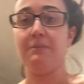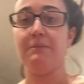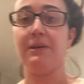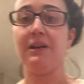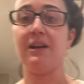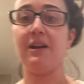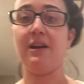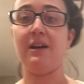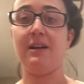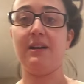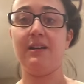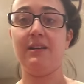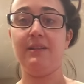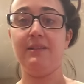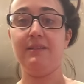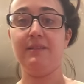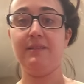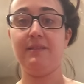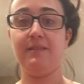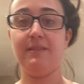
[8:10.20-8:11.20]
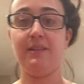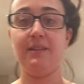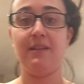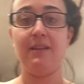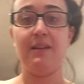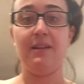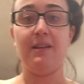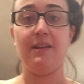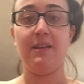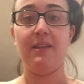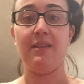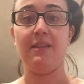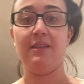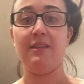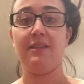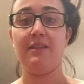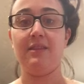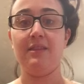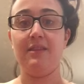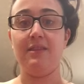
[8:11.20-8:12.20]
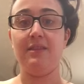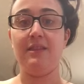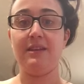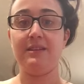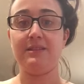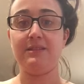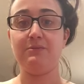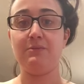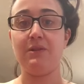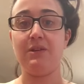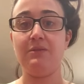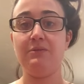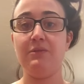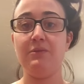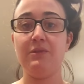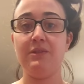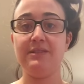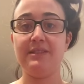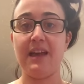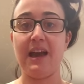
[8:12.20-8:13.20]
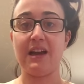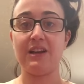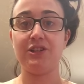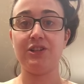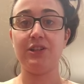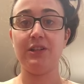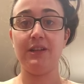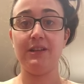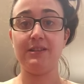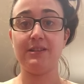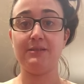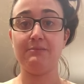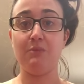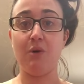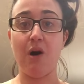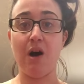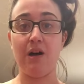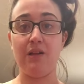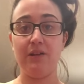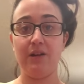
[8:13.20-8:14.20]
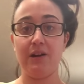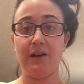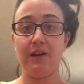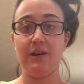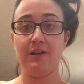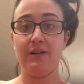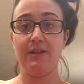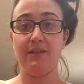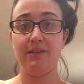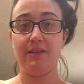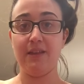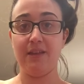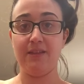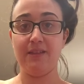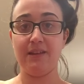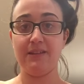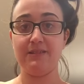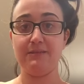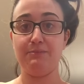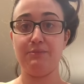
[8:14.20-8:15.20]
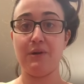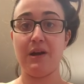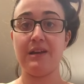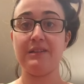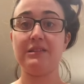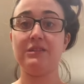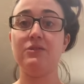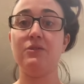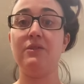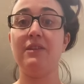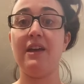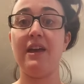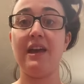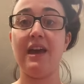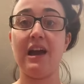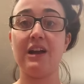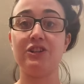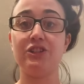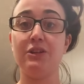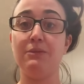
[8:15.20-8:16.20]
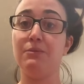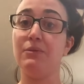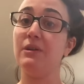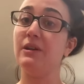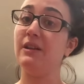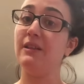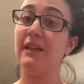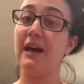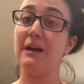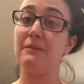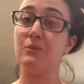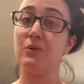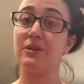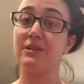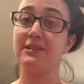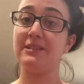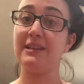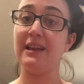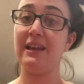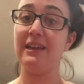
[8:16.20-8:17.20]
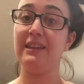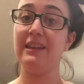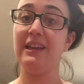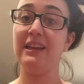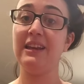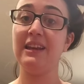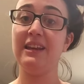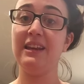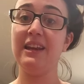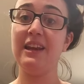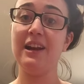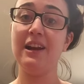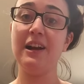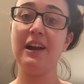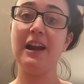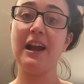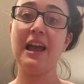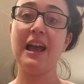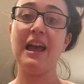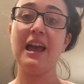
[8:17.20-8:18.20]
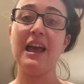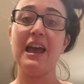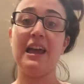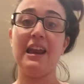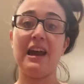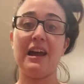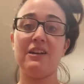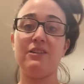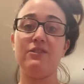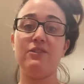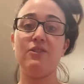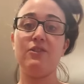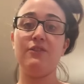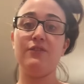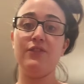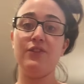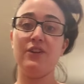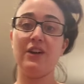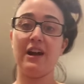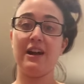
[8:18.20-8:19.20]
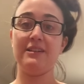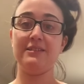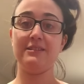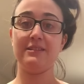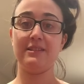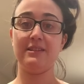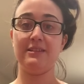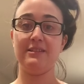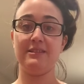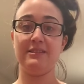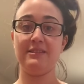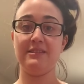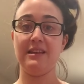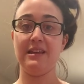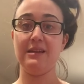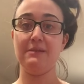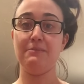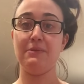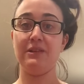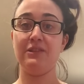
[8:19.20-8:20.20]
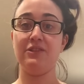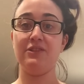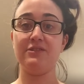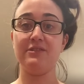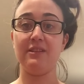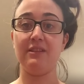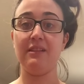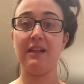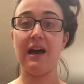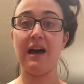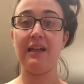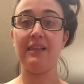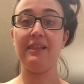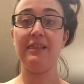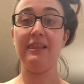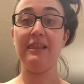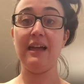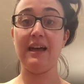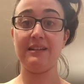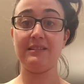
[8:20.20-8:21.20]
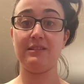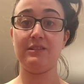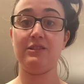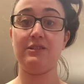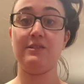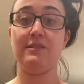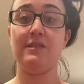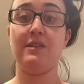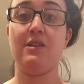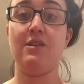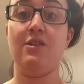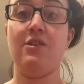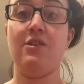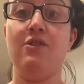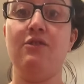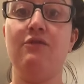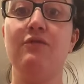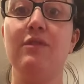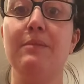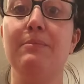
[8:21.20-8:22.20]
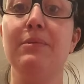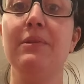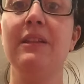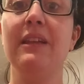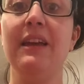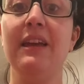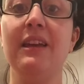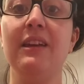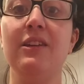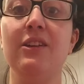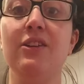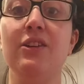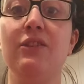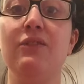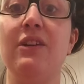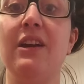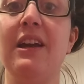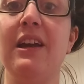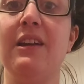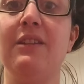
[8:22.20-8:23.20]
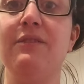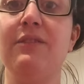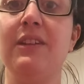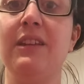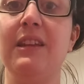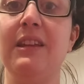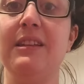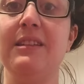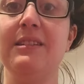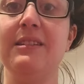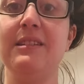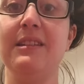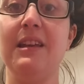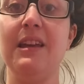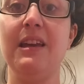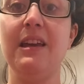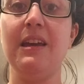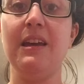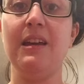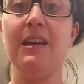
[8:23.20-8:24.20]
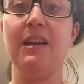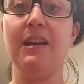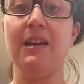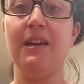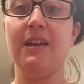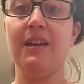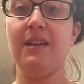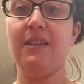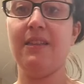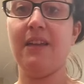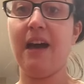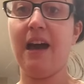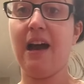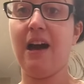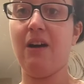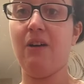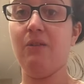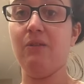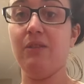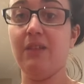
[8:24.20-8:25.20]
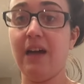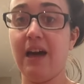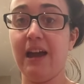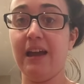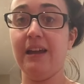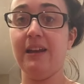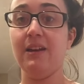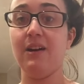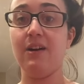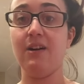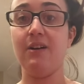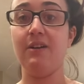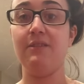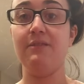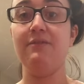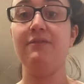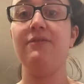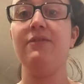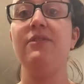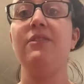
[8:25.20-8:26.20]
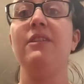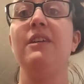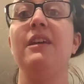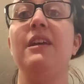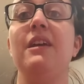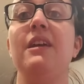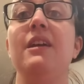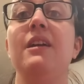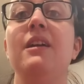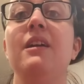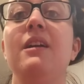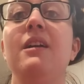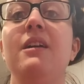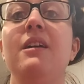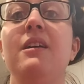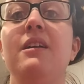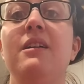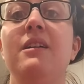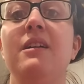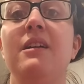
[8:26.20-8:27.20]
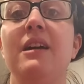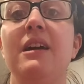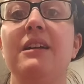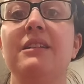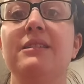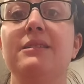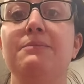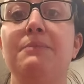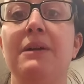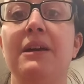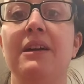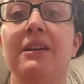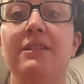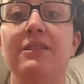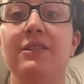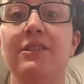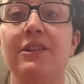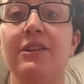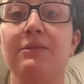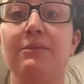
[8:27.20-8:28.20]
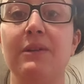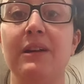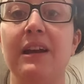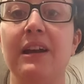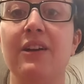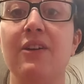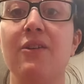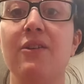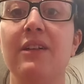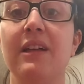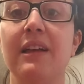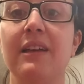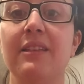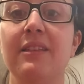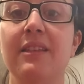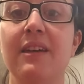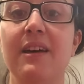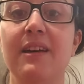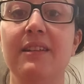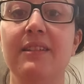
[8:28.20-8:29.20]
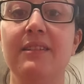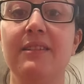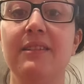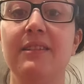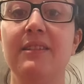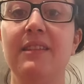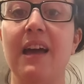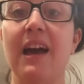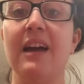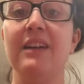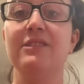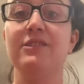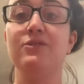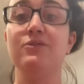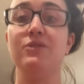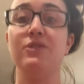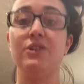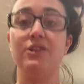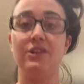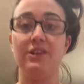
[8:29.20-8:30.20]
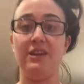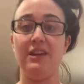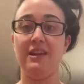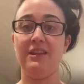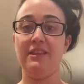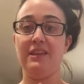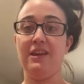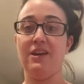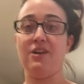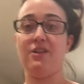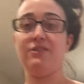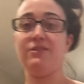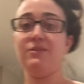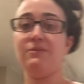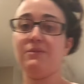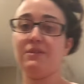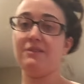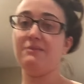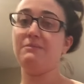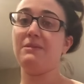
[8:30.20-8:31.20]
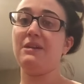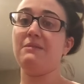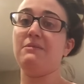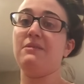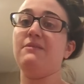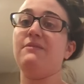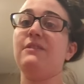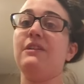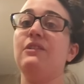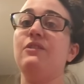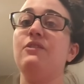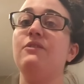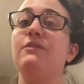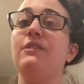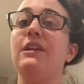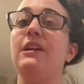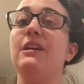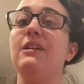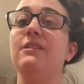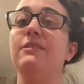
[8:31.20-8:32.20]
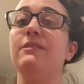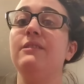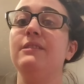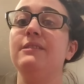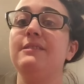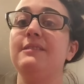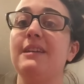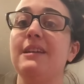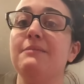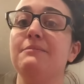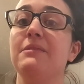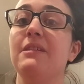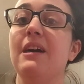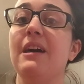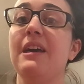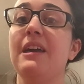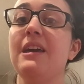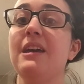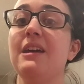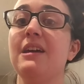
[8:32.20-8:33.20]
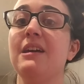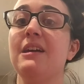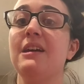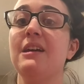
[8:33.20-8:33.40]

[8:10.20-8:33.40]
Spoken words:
because this one was actually smaller than this breast, so they actually put a lot more saline in here. And I don't know if you guys can see, but there's a lot less rippling. You can't really see the outline of the expander when I go like this as you could in the other one. Maybe if I go over here in the same light,